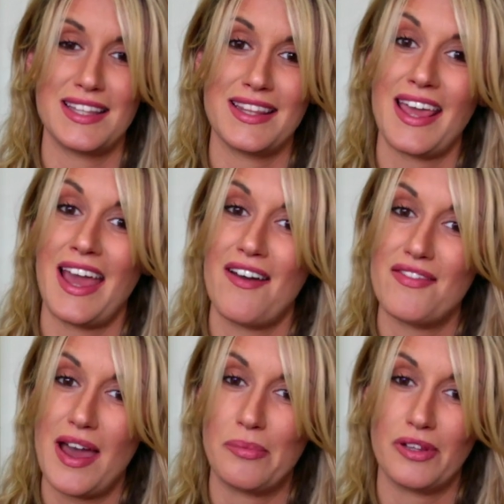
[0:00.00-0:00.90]
then they have
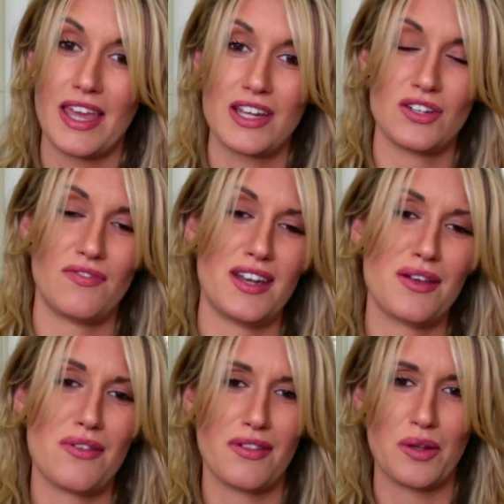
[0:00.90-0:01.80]
the application video
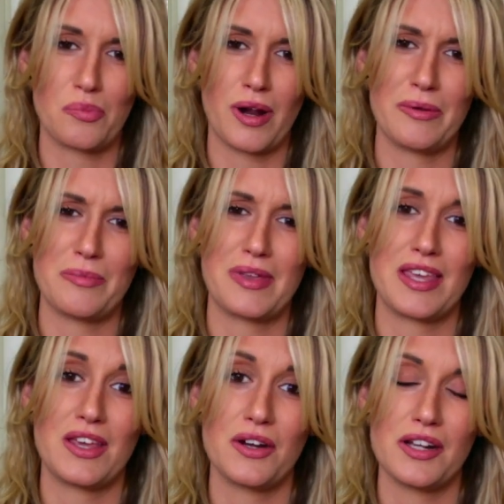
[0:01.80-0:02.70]
that they'll probably be
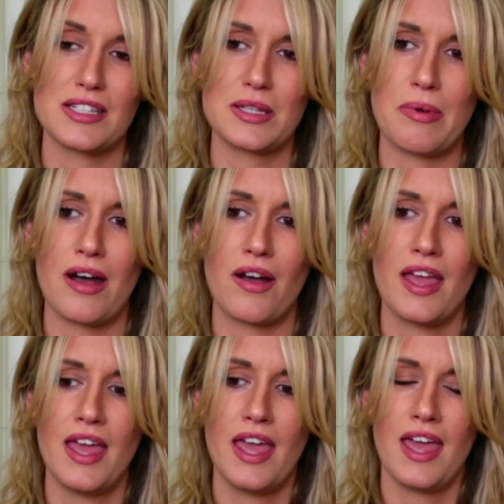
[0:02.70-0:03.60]
curious about
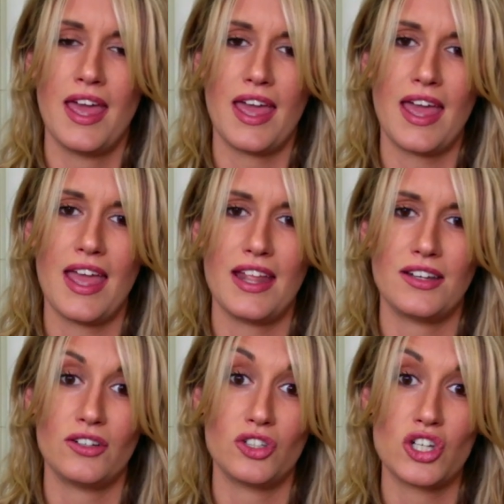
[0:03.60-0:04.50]

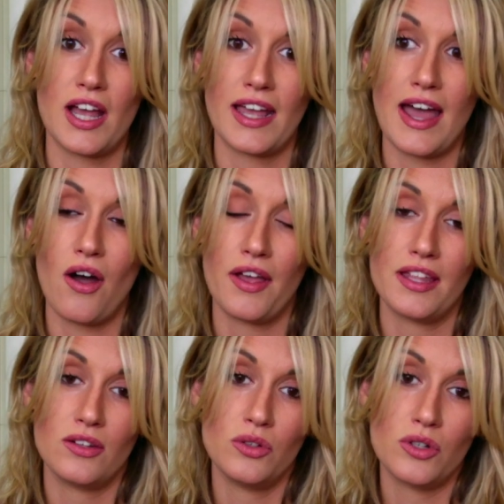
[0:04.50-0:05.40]
and check out
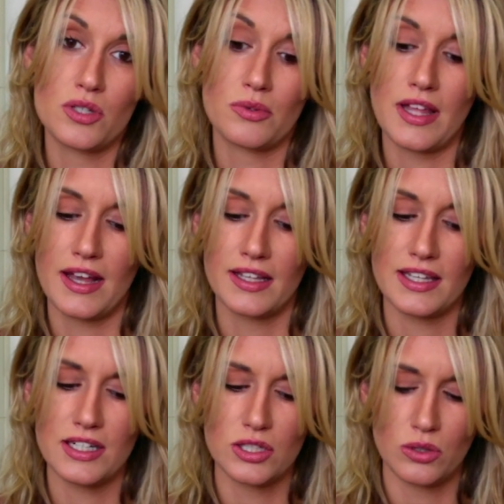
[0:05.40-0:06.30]
and who knows what that could
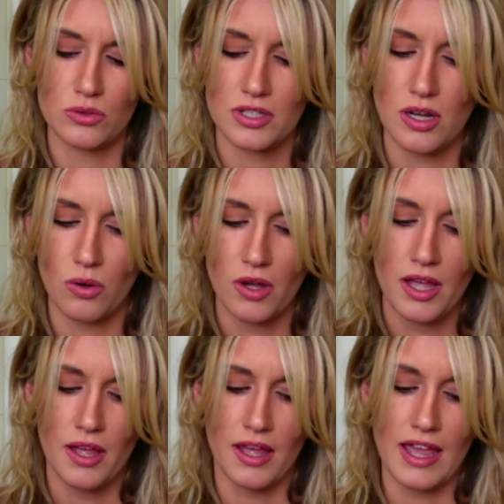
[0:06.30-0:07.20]
lead to so
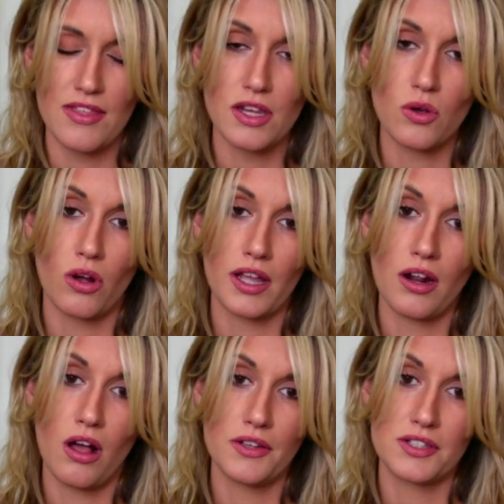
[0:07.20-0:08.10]
and then you can
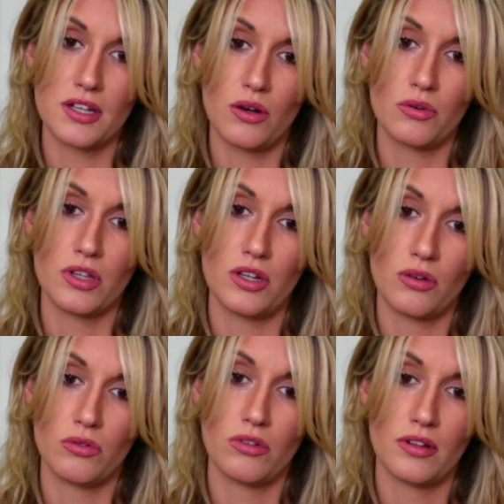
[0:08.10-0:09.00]
also you
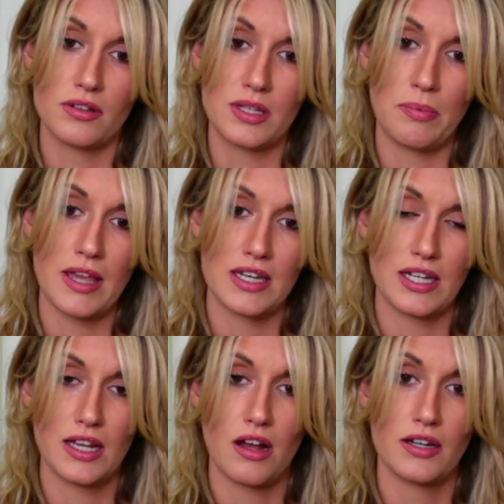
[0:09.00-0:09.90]
know
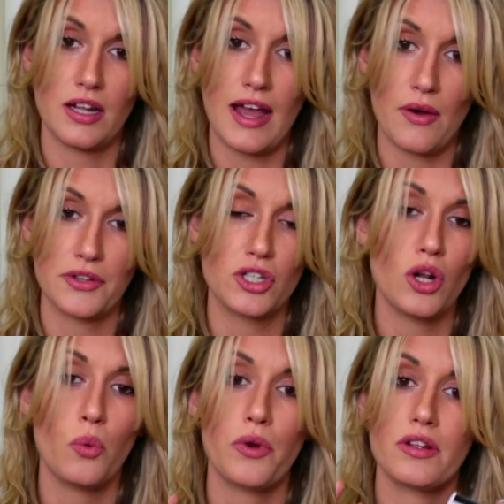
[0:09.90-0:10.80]
depending on how you
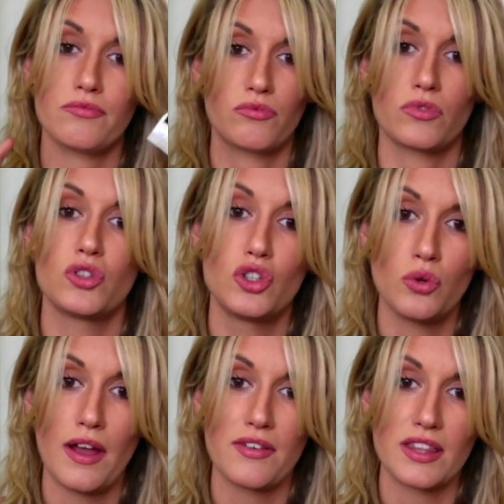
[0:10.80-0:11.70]
don't want to
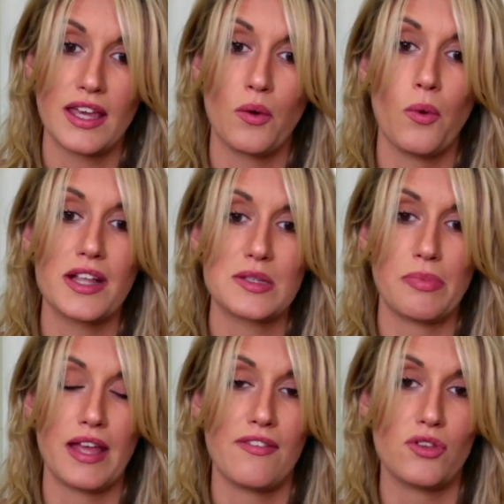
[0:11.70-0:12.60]
do everything at once,
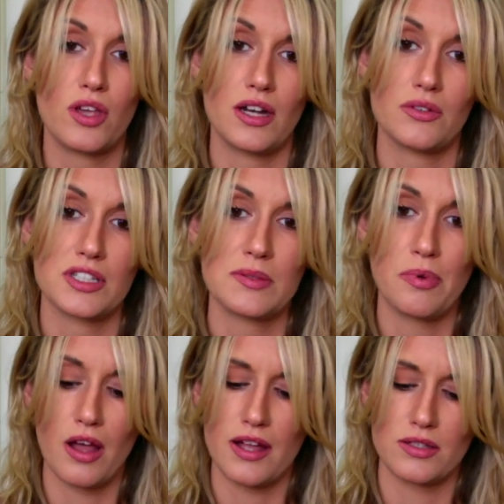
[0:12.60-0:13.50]
but if you get a
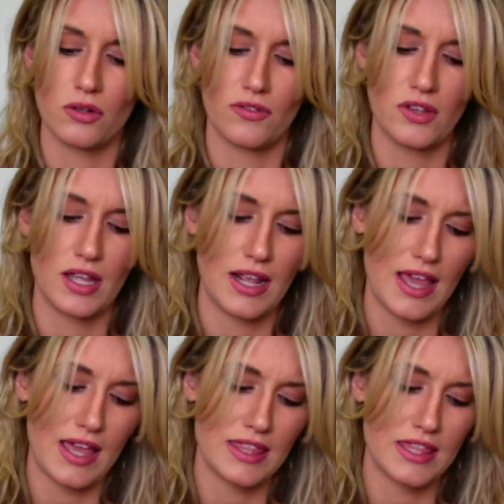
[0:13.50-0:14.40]
response or if you get a
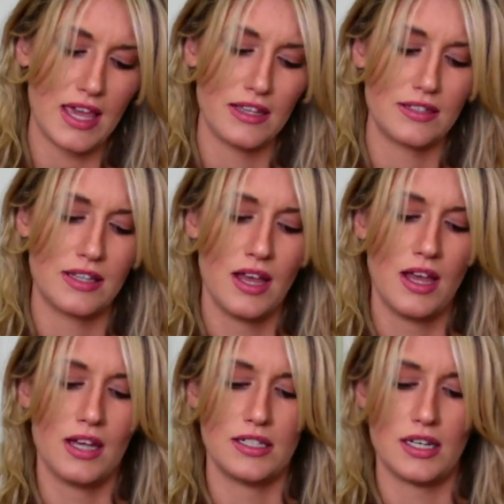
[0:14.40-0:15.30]
hey, thanks,
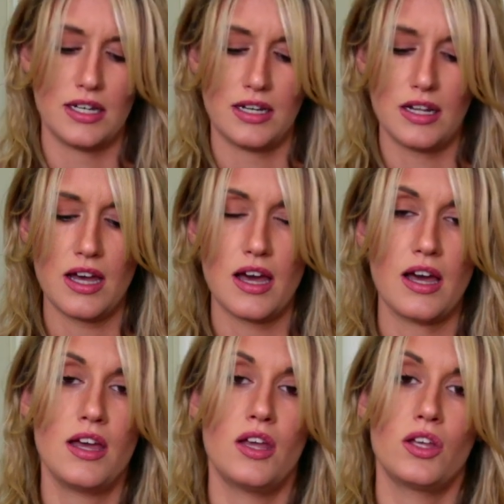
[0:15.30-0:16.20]
da da da,
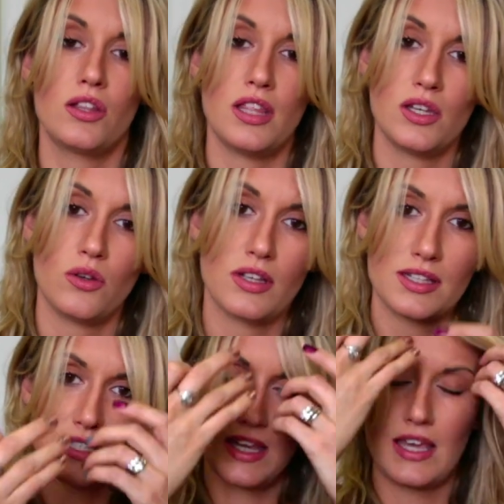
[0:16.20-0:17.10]
then you can
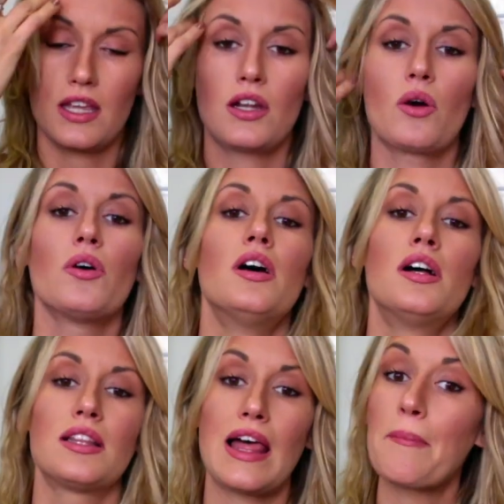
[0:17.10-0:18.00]
say, you know,
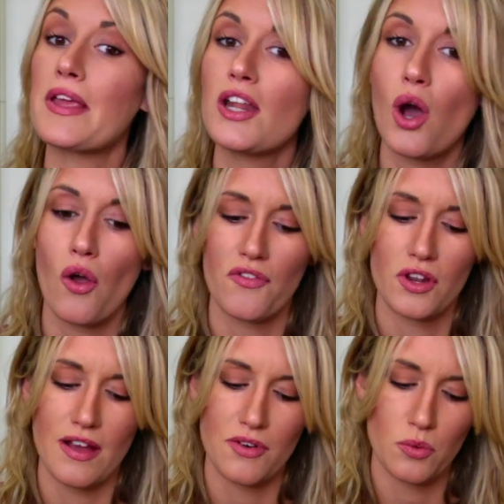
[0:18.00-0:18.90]
let me know if
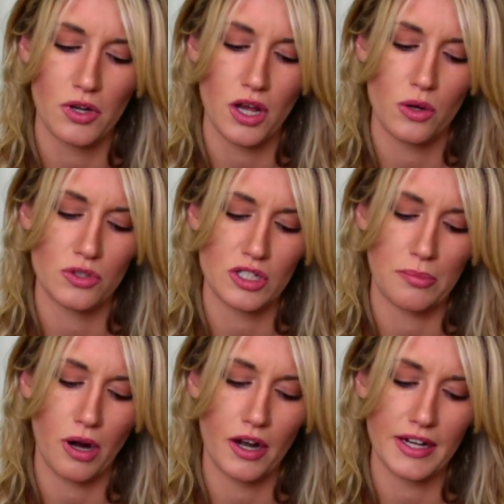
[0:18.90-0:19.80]
you'd ever want to host a
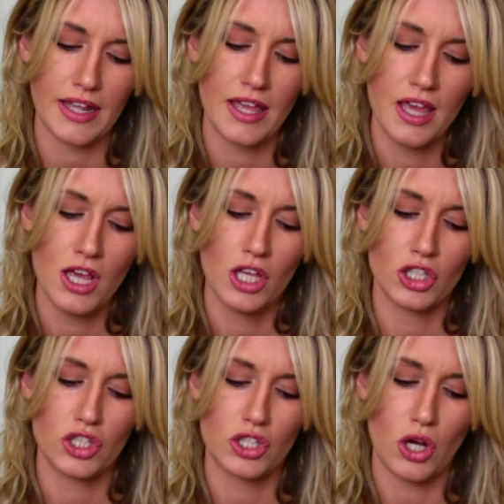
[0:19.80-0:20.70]
party
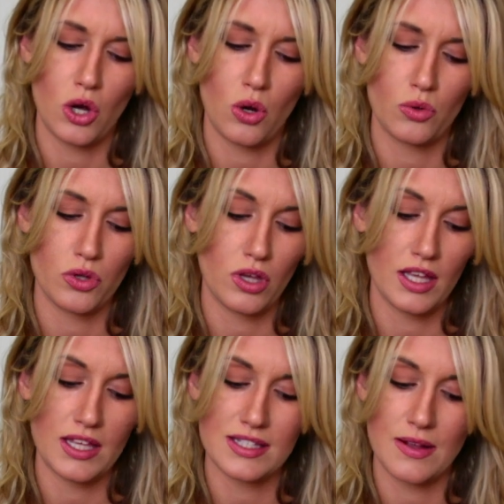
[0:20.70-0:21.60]
so you can
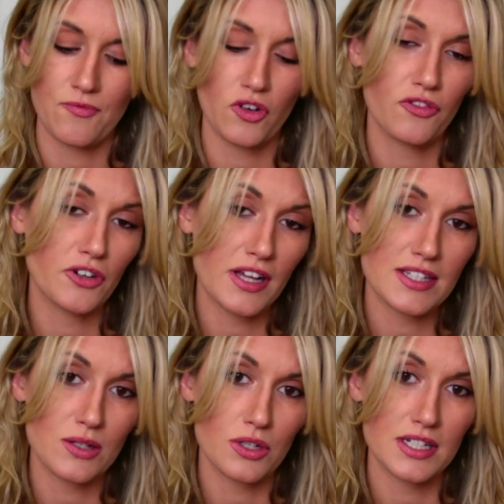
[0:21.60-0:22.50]
get some for free,
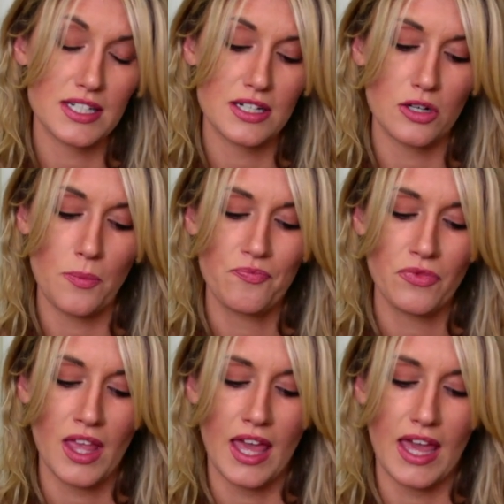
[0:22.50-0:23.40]
sort of deal.
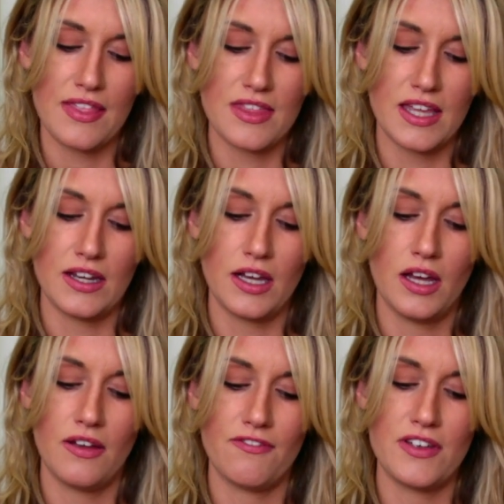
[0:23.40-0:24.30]
And then
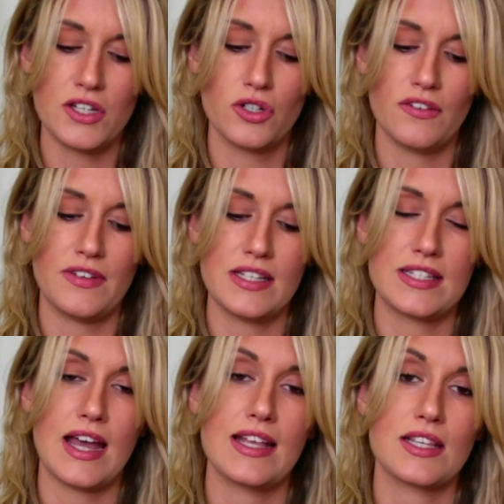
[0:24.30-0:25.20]
vendor
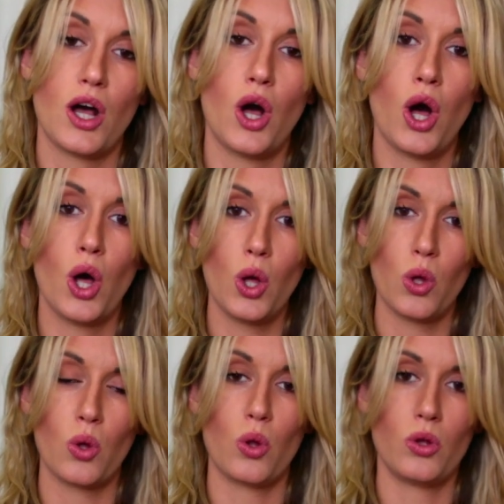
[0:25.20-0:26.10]
events as a
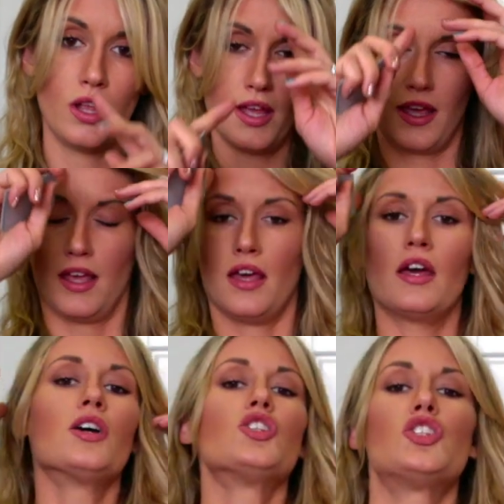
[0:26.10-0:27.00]
whole,
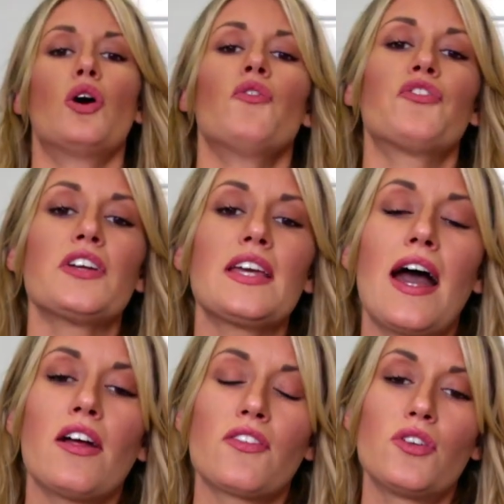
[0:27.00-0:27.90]
don't freak
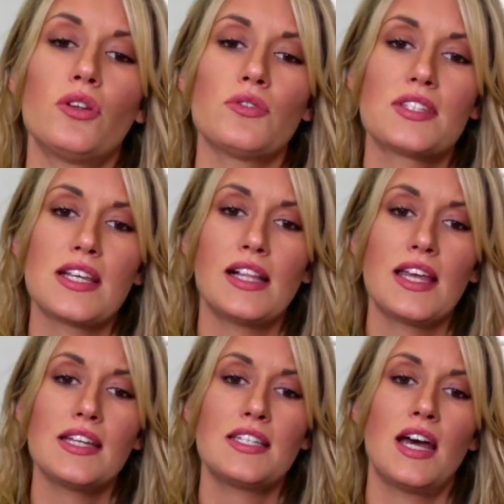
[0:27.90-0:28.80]
out if you don't sell
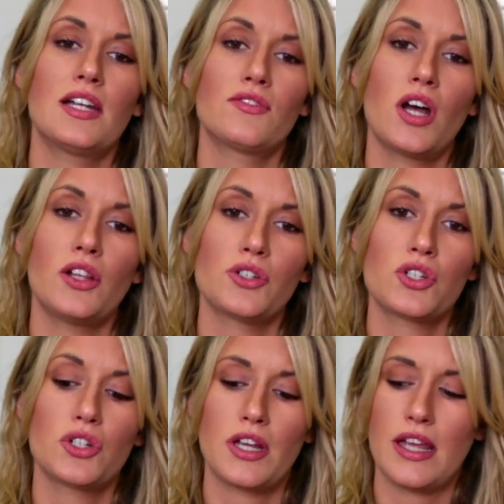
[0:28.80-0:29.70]
a ton of Color
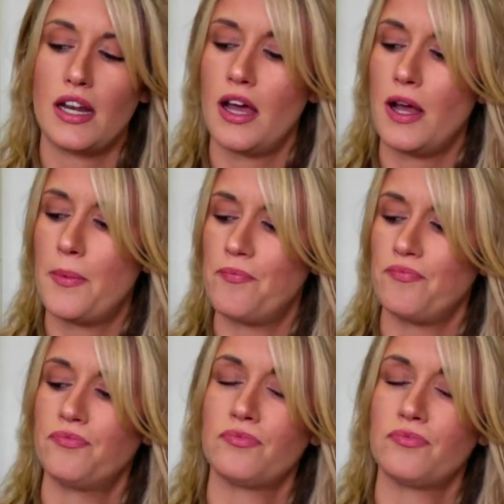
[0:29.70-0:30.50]
Street. Um,